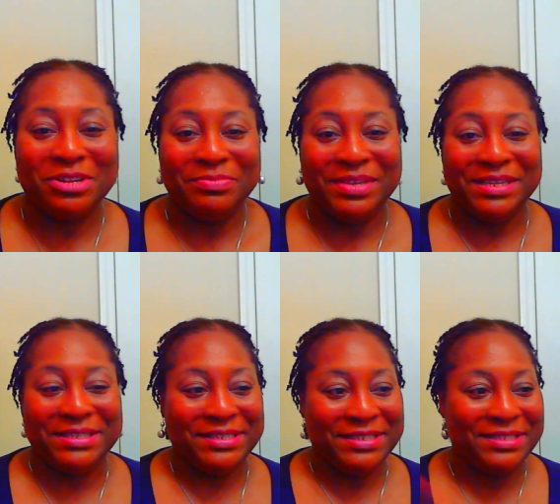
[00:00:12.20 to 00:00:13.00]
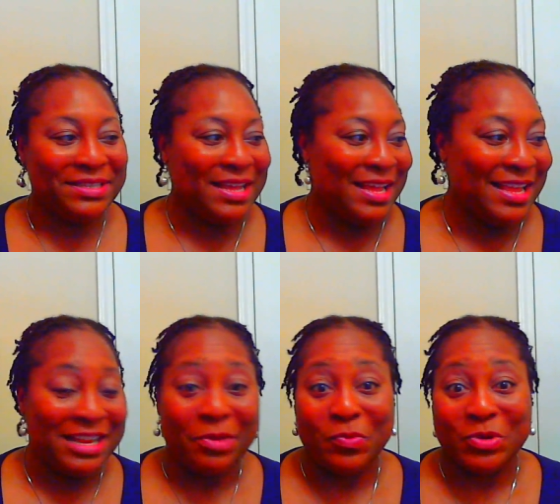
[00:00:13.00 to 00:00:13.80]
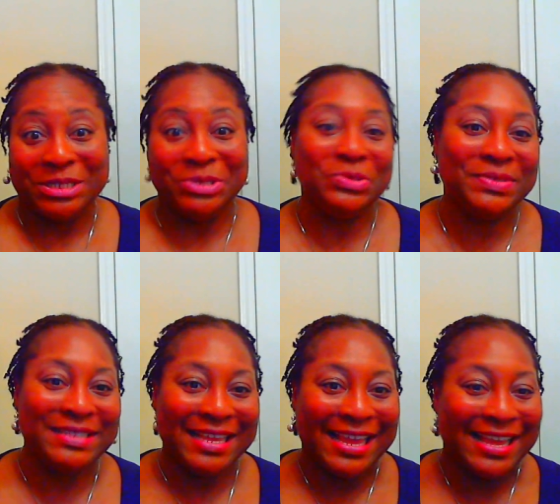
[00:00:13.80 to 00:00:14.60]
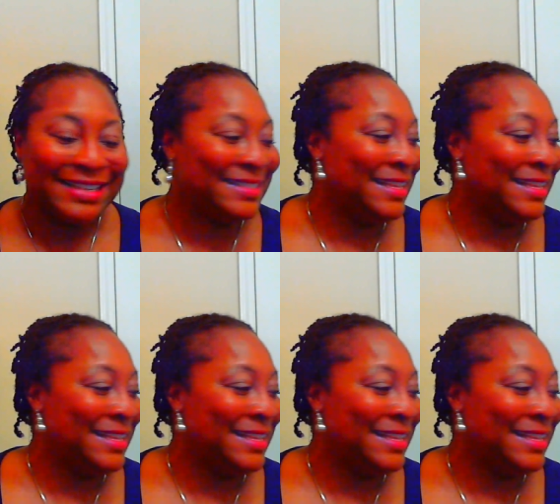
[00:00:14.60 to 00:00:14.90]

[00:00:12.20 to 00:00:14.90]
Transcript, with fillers: on BET tonight and I want to see it.